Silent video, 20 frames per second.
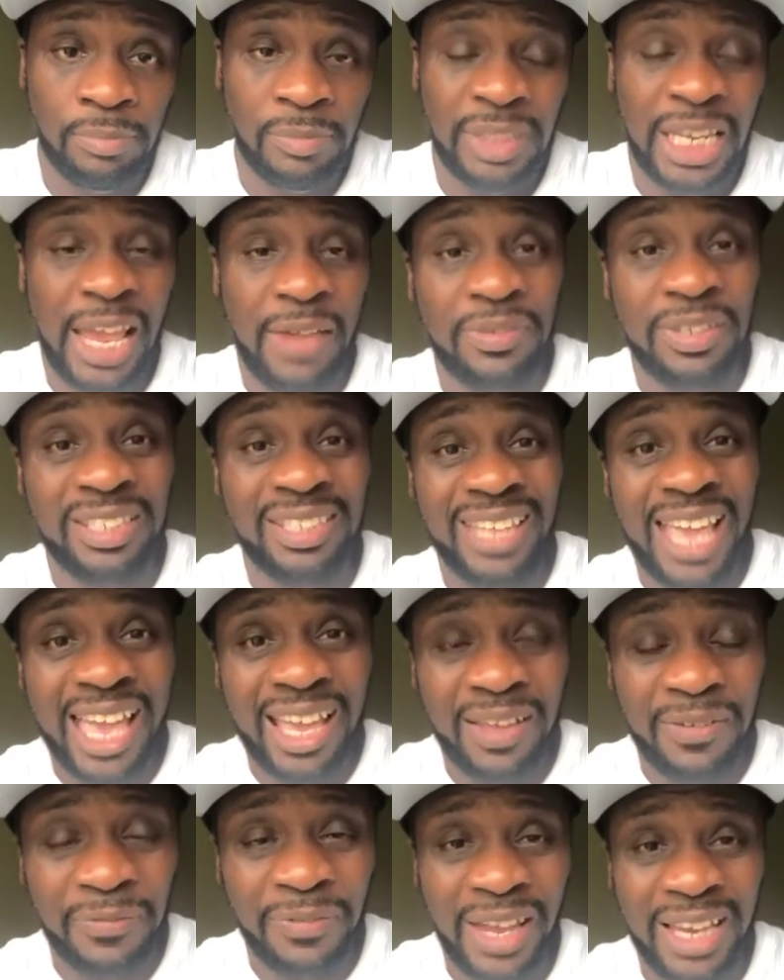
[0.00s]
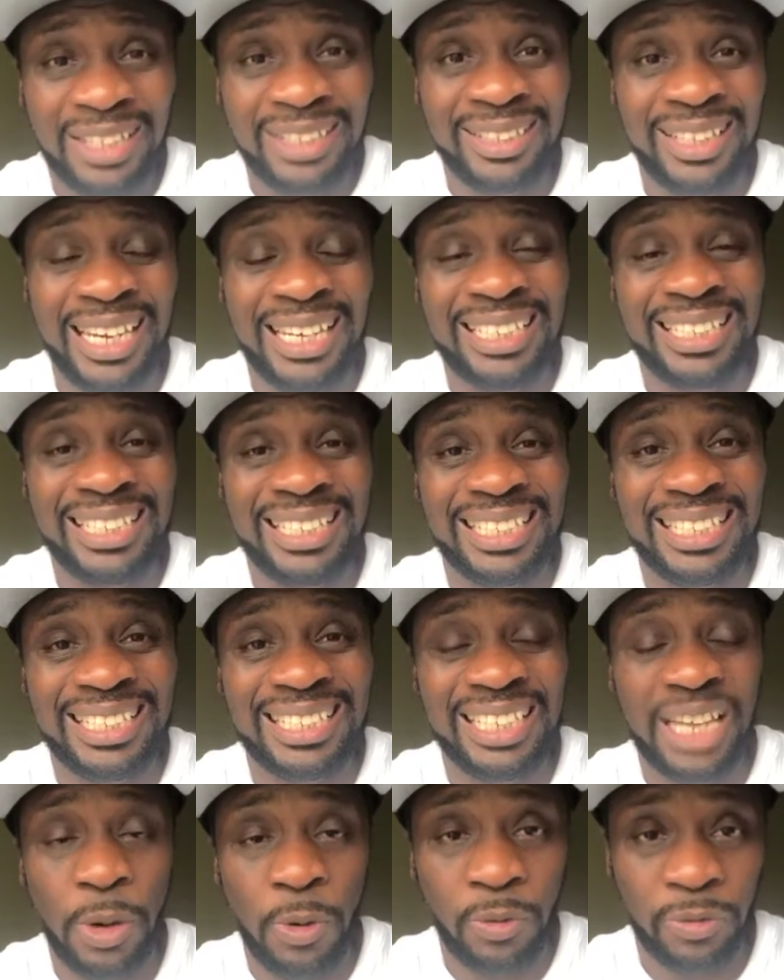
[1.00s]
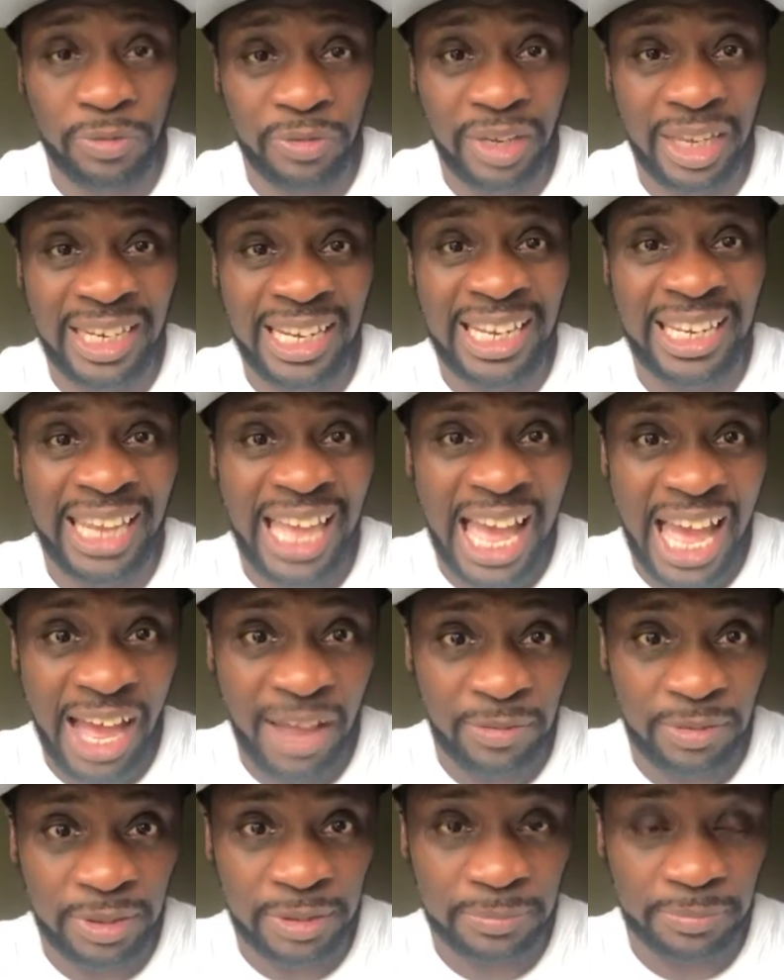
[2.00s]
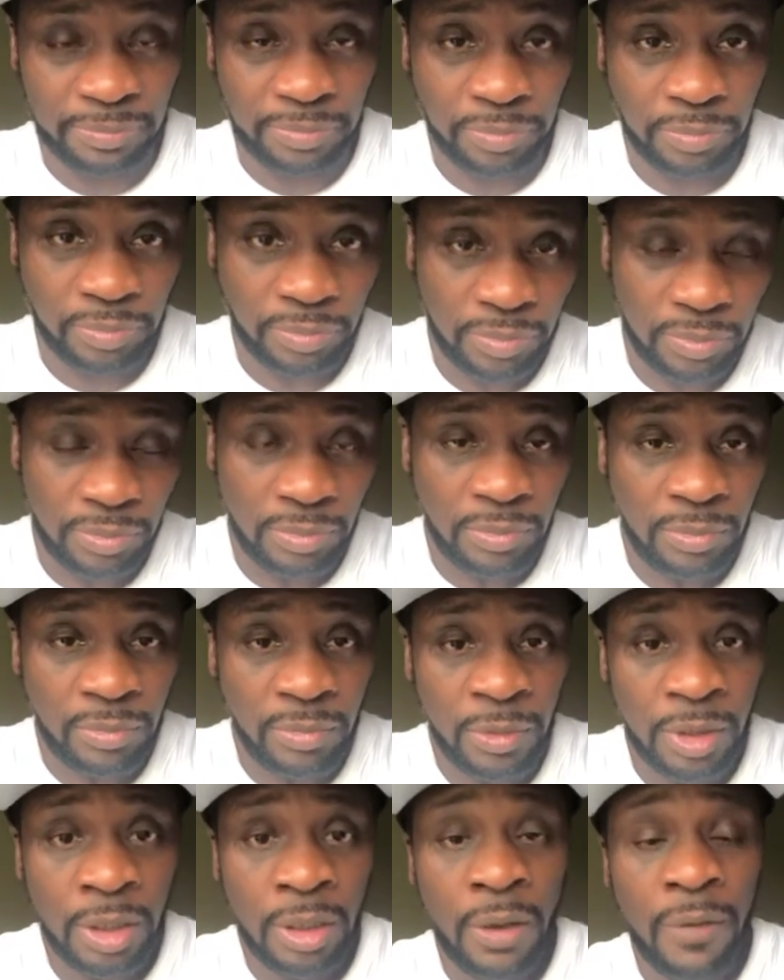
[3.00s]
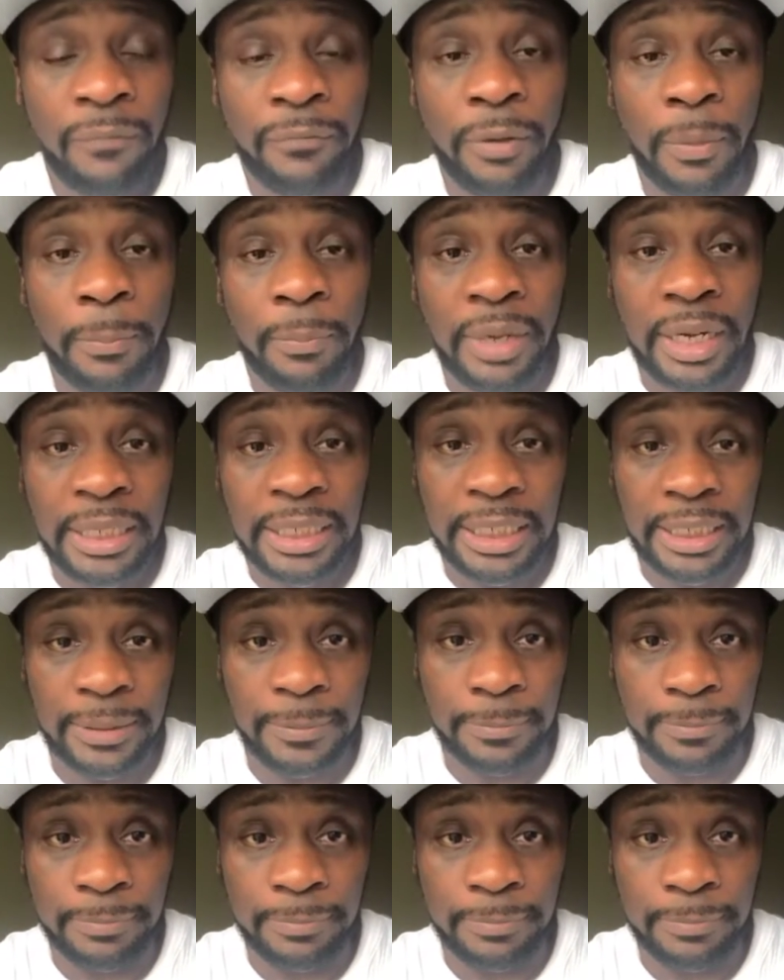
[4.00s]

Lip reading: They have sacrificed themselves and their lives for money.